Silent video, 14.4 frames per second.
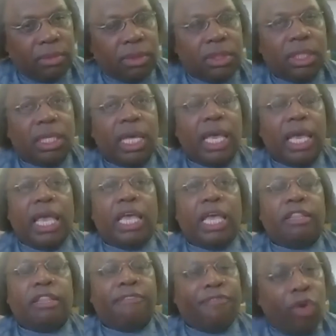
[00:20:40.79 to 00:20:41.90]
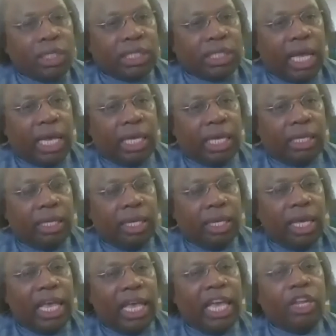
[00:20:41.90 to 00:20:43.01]
and the foresight
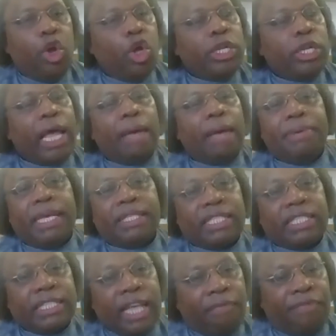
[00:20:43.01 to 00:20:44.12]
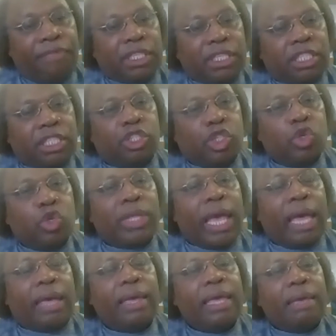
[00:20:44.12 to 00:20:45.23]
and her not being selfish to
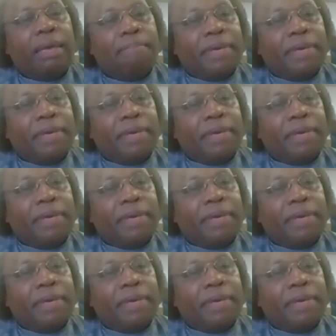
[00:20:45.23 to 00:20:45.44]
do that,